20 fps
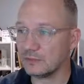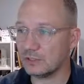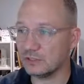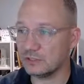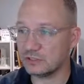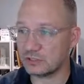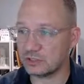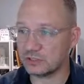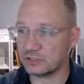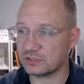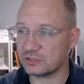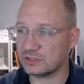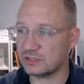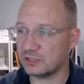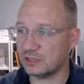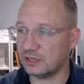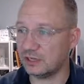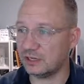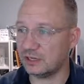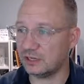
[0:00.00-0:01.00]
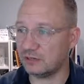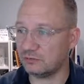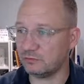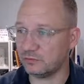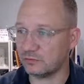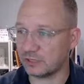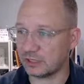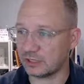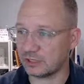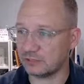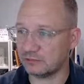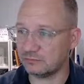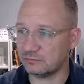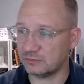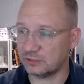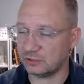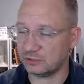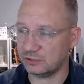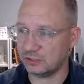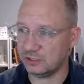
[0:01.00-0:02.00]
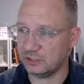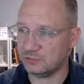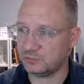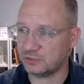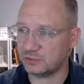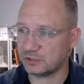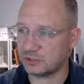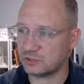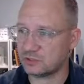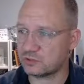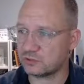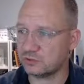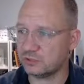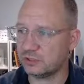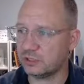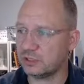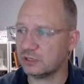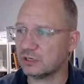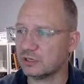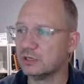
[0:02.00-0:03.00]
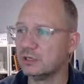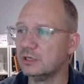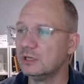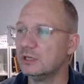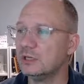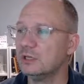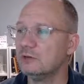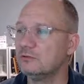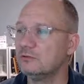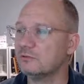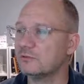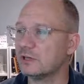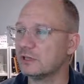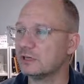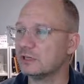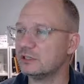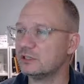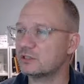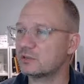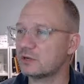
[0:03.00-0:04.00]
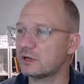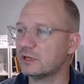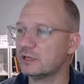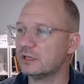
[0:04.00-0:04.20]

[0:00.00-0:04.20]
It's just we've got an input control here. We've got a trend